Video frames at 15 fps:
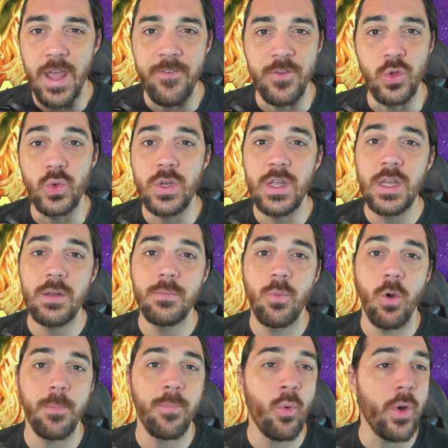If you need
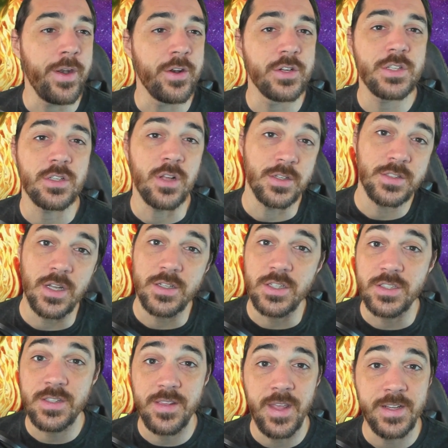more pointers on such
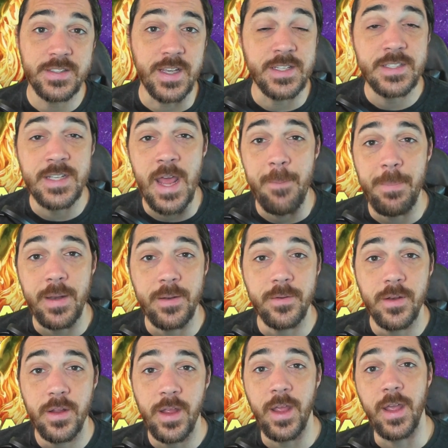as things like
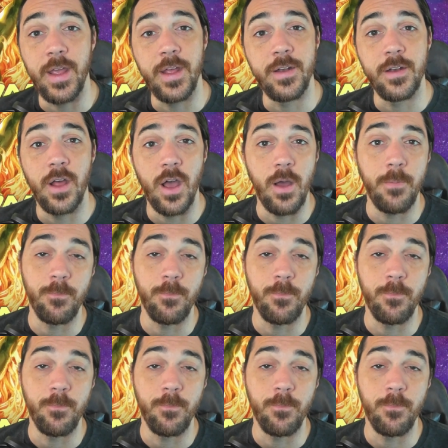snapping and